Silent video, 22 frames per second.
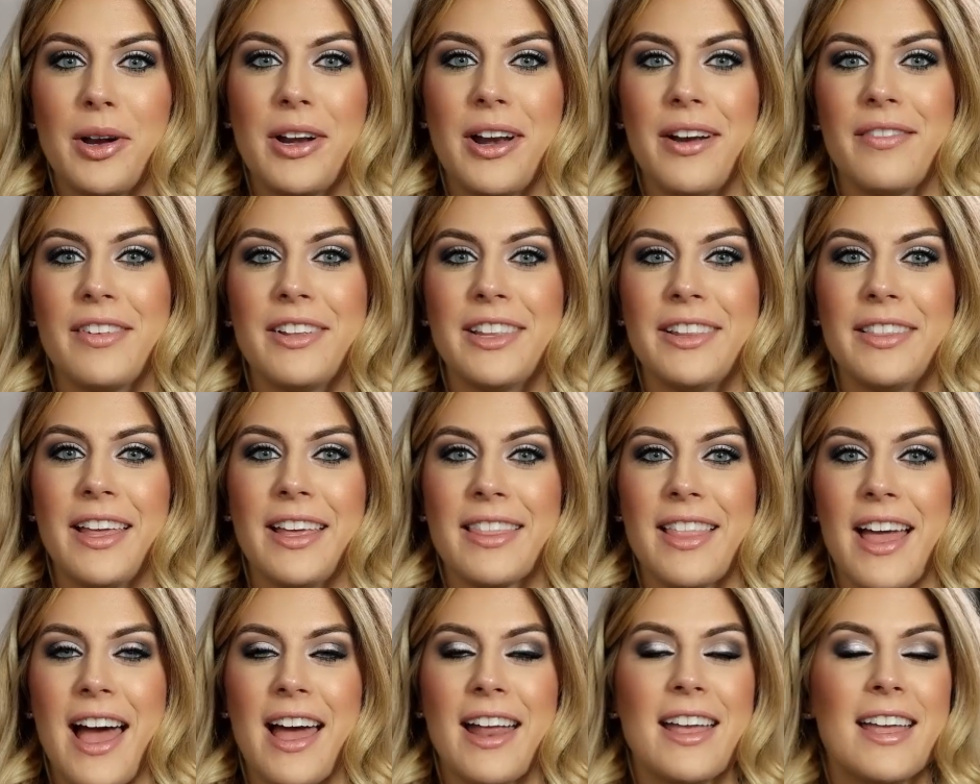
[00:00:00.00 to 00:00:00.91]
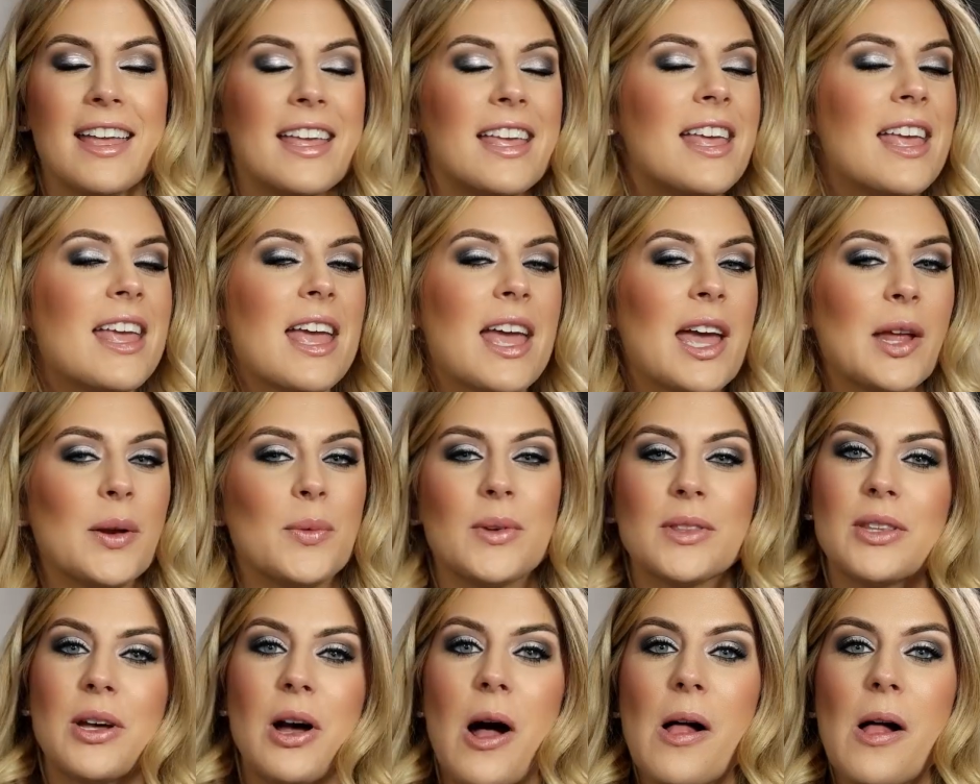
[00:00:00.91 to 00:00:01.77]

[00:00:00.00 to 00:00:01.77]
and everything like that. And with the